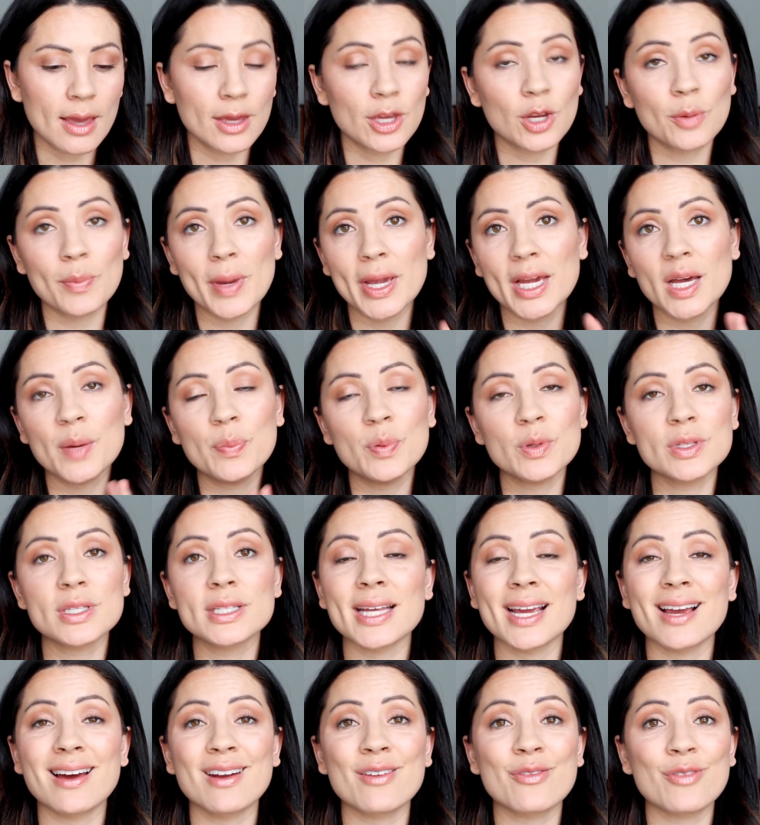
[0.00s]
your makeup will
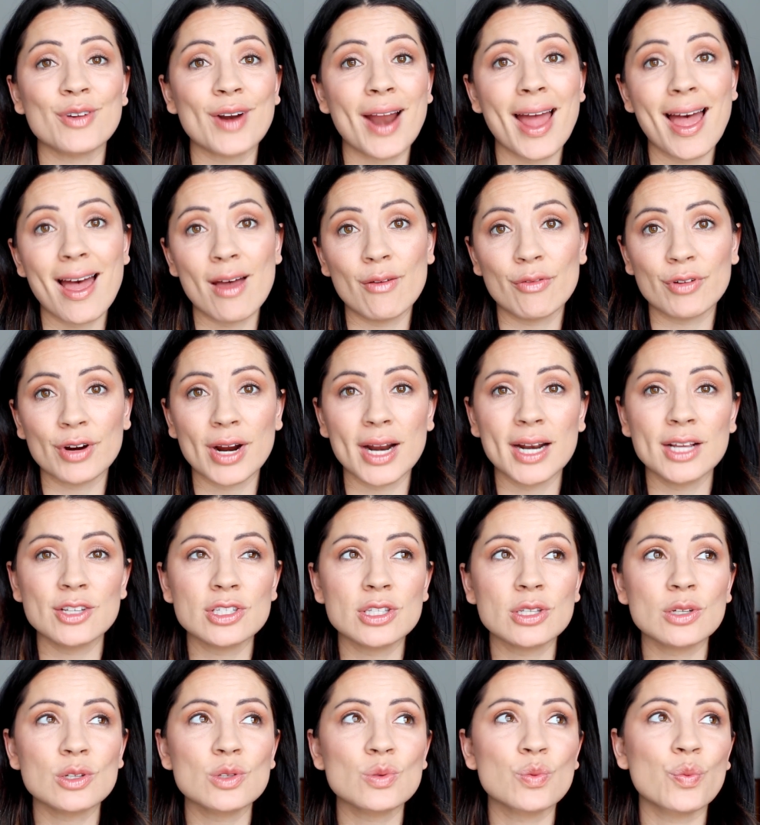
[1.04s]
stay on forever and it
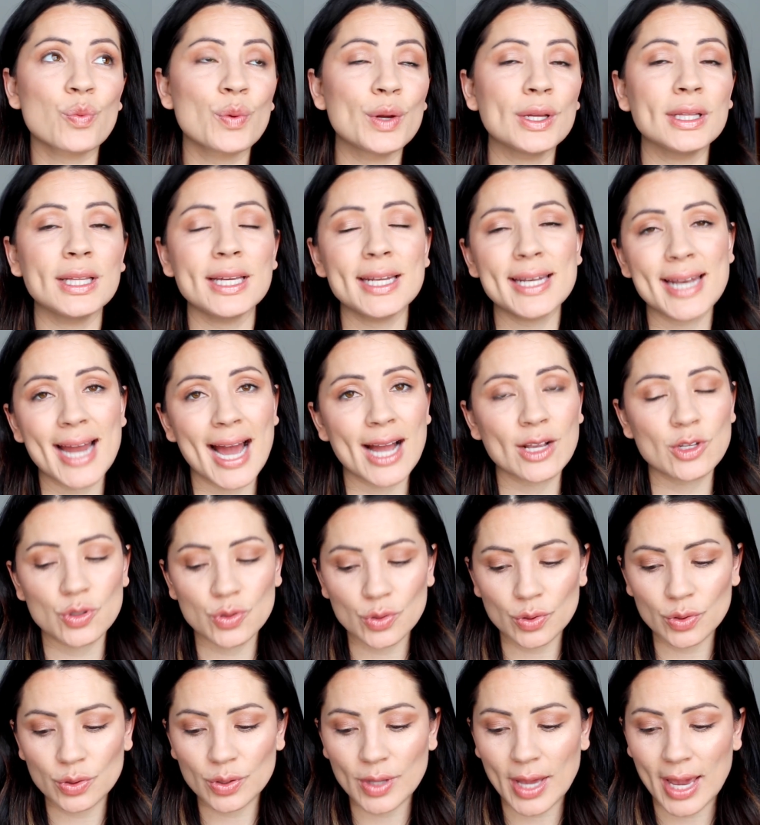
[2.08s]
just looks really
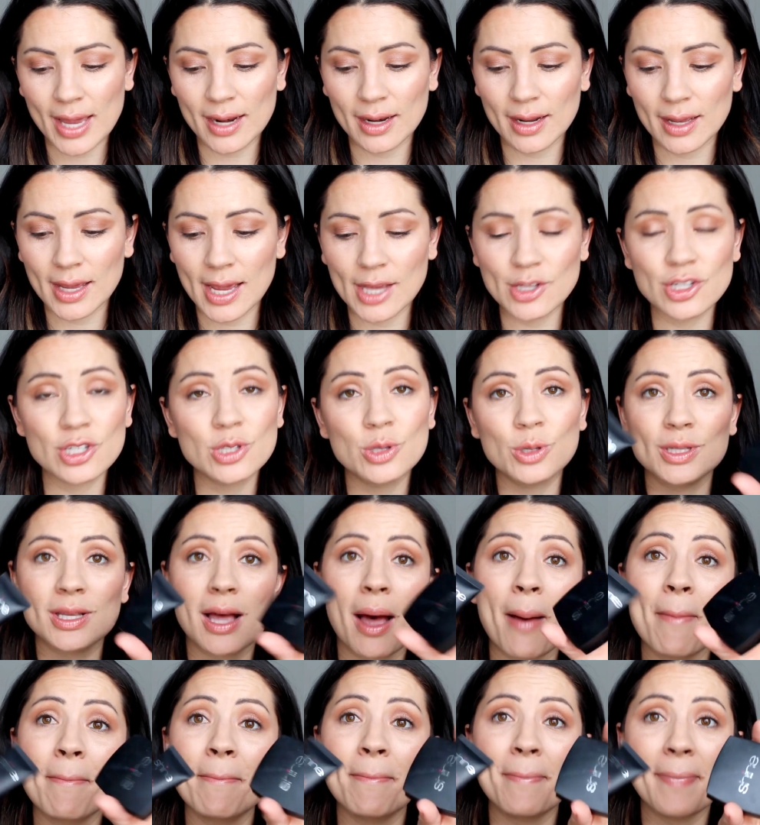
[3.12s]
natural and it, just looks
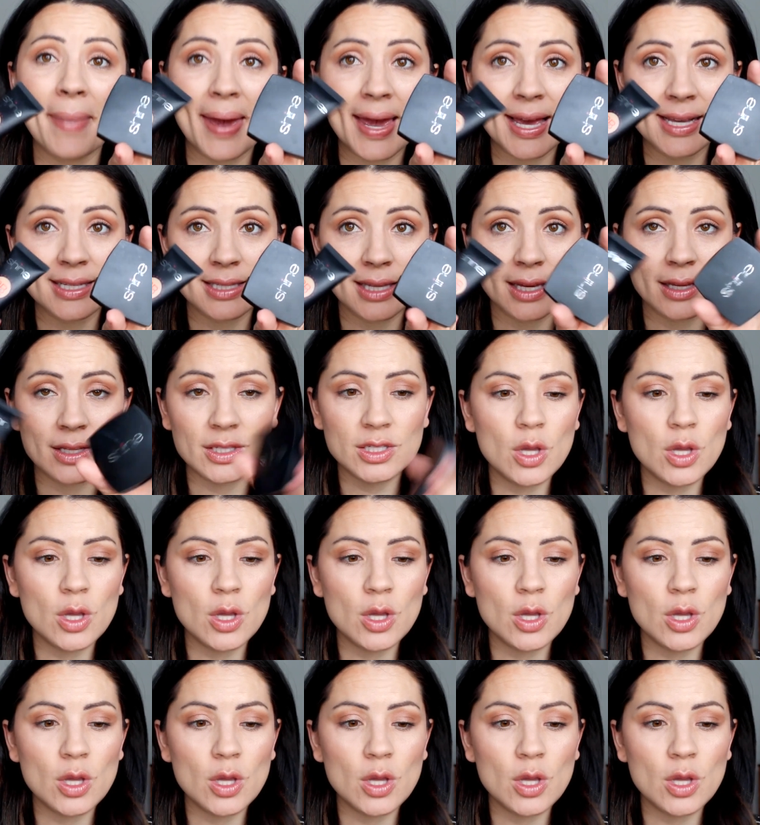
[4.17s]
amazing.